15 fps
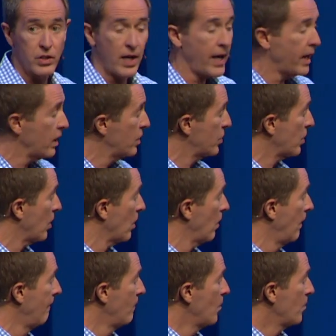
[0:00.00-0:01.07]
take control,
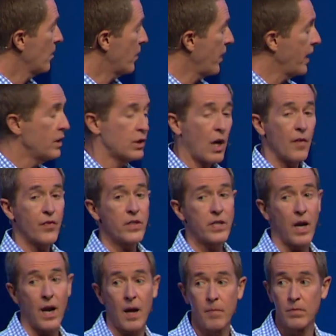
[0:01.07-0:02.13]
things
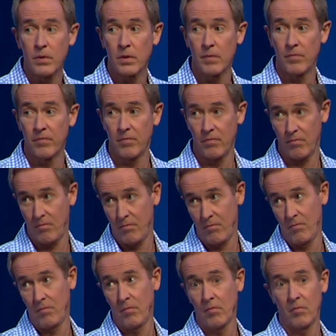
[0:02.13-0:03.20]
oftentimes
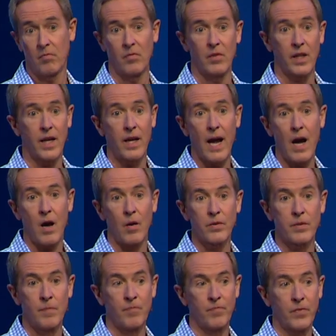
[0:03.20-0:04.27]
get
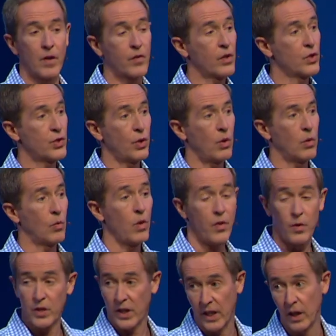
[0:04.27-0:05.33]
out of control.
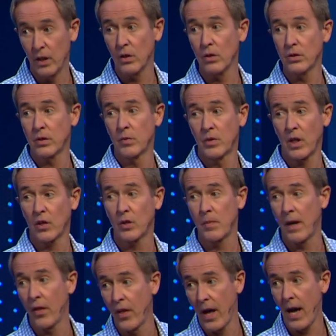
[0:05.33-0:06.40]
Whether it's guilt, we talked
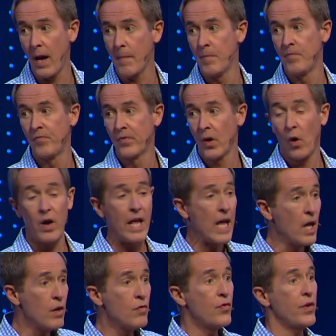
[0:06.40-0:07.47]
about that, or
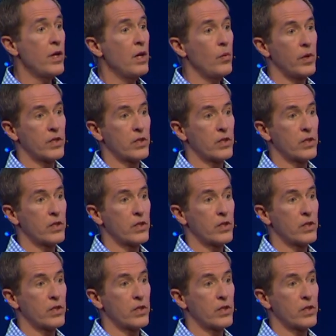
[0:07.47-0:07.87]
envy, we